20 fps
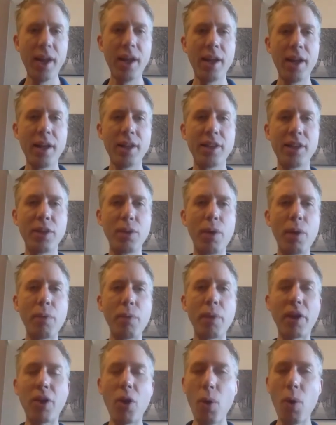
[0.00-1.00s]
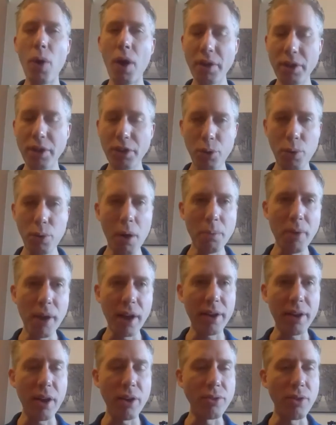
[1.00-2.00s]
So when we go out into our
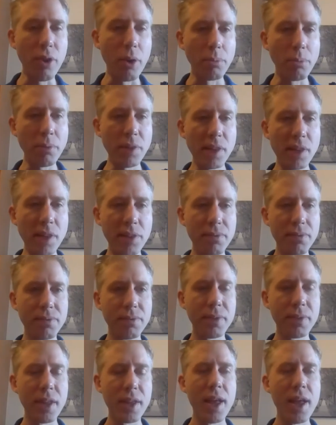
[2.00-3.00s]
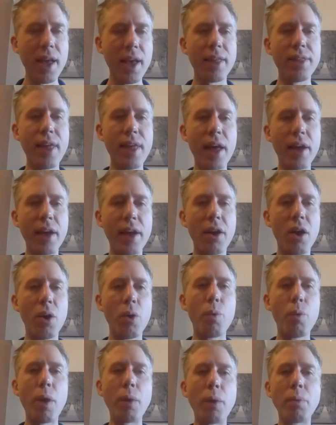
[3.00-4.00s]
breakout rooms, then
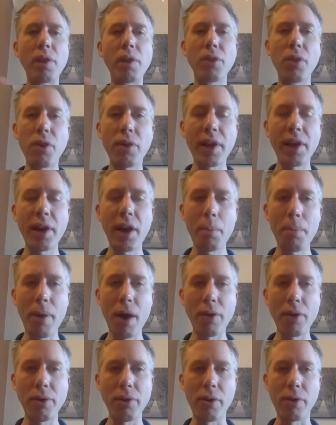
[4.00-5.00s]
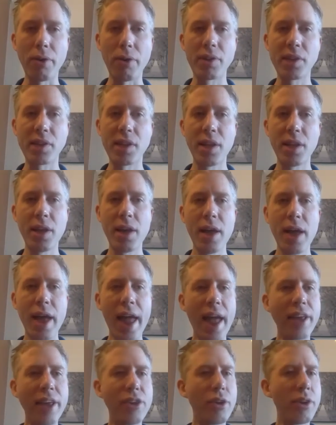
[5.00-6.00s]
when we look at our partners
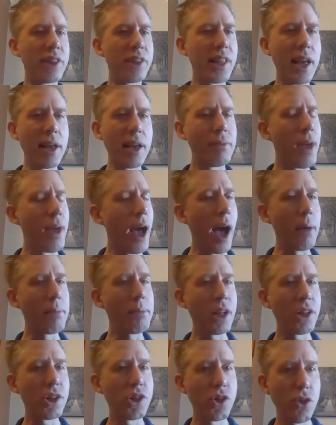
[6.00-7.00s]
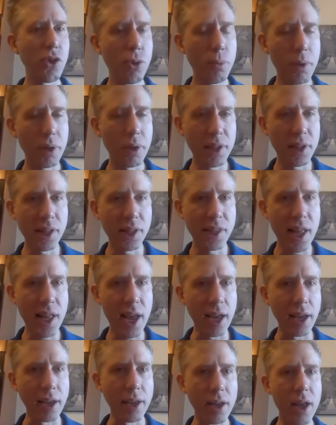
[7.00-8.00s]
and you say, I'm not sure what to
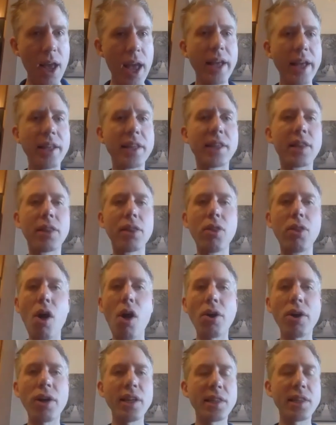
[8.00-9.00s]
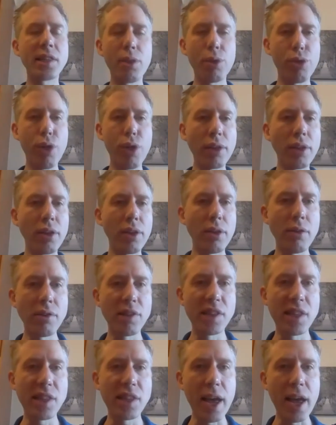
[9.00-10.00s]
say, as long as the thing that you
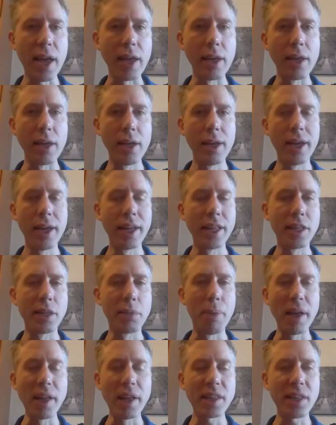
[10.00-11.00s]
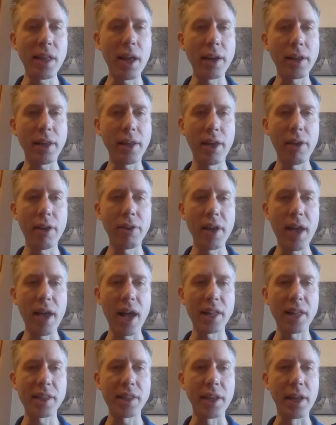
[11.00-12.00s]
say is based on
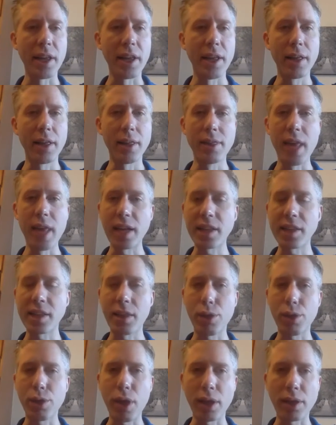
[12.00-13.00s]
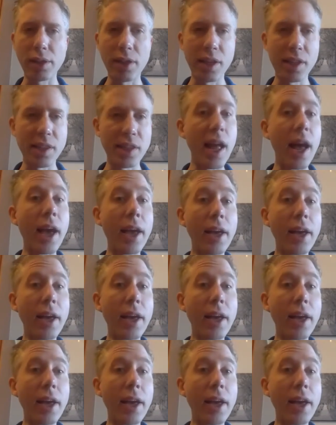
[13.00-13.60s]
curiosity, that's the thing to say.